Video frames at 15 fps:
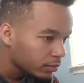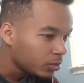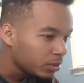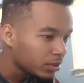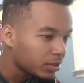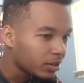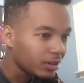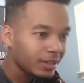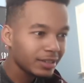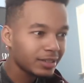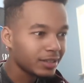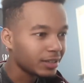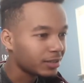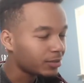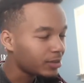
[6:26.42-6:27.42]
Whose girl is
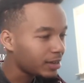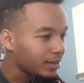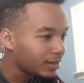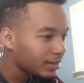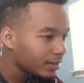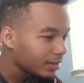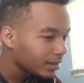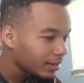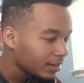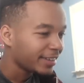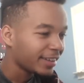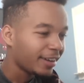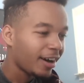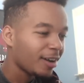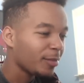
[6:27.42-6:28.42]
this? What?
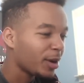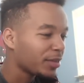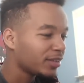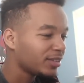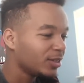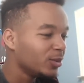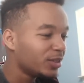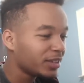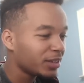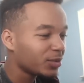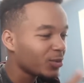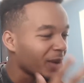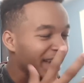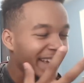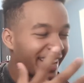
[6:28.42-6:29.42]
Cottonmouth is losing his
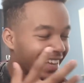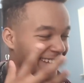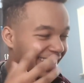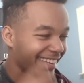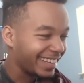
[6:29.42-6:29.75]
way.